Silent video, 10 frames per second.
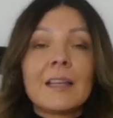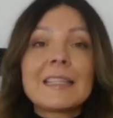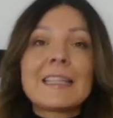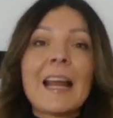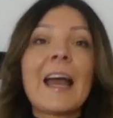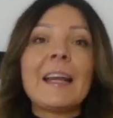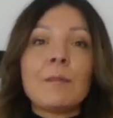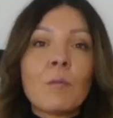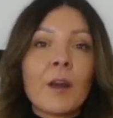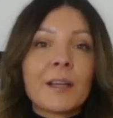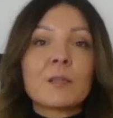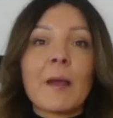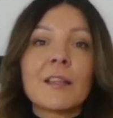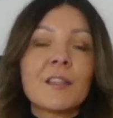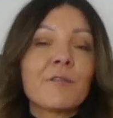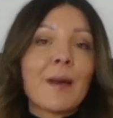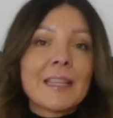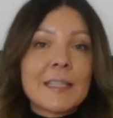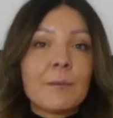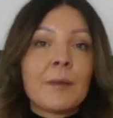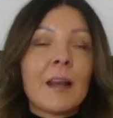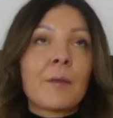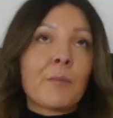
slightly more expensive but similar